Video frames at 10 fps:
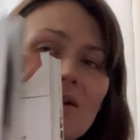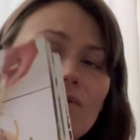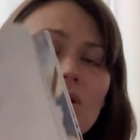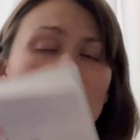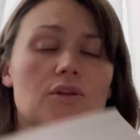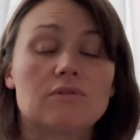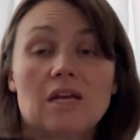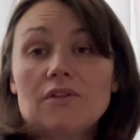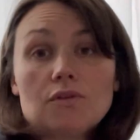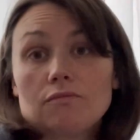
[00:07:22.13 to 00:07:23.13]
never going to use.
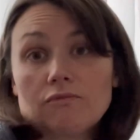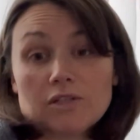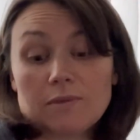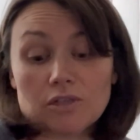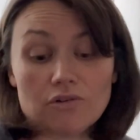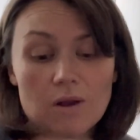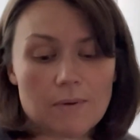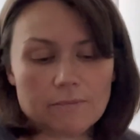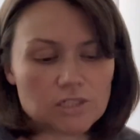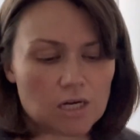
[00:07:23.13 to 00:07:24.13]
Not that the recipes aren't great,
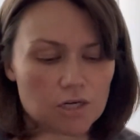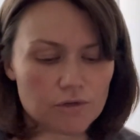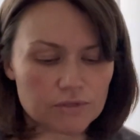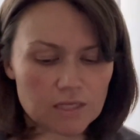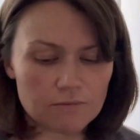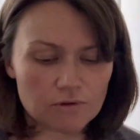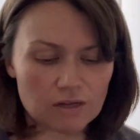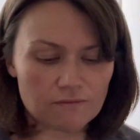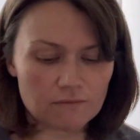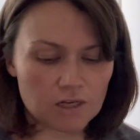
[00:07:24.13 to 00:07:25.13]
but I'm just not going to use them. They're
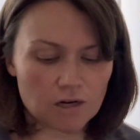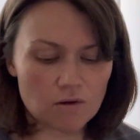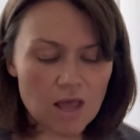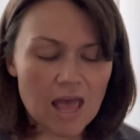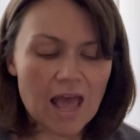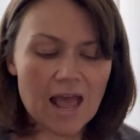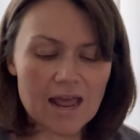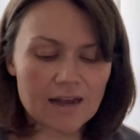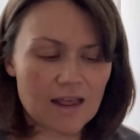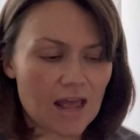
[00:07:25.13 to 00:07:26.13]
like, you know,
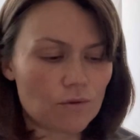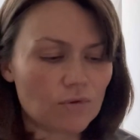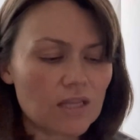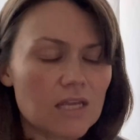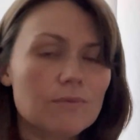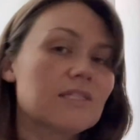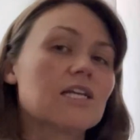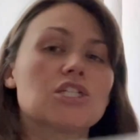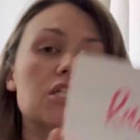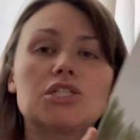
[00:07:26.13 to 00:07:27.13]
and really, it was
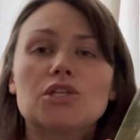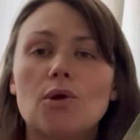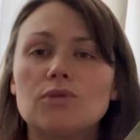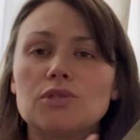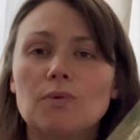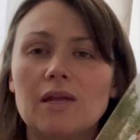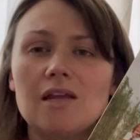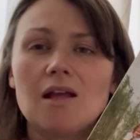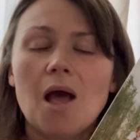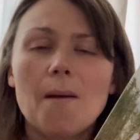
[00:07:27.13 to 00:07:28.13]
like, she's so
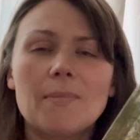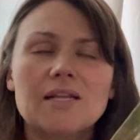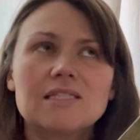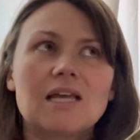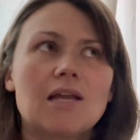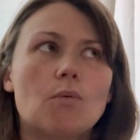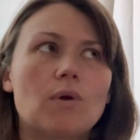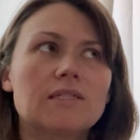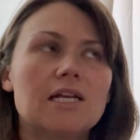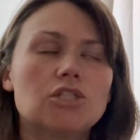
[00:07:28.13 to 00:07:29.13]
sweet, but it's like,
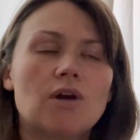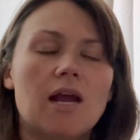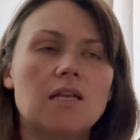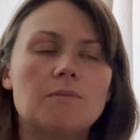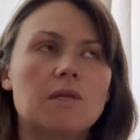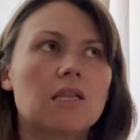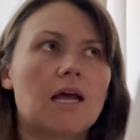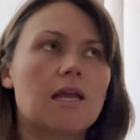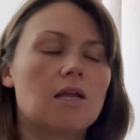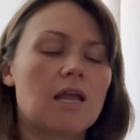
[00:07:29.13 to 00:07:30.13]
was I trying to be,
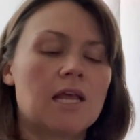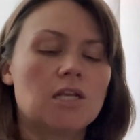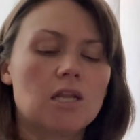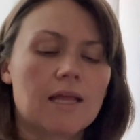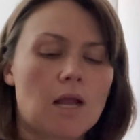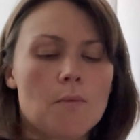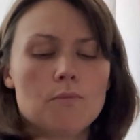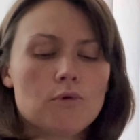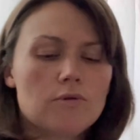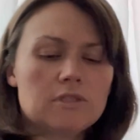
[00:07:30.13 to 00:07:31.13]
like, in, like, a
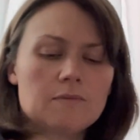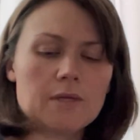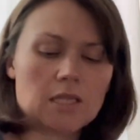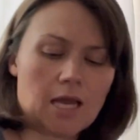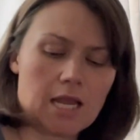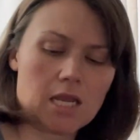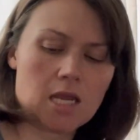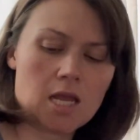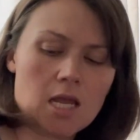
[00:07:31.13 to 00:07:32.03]
mood to be, like,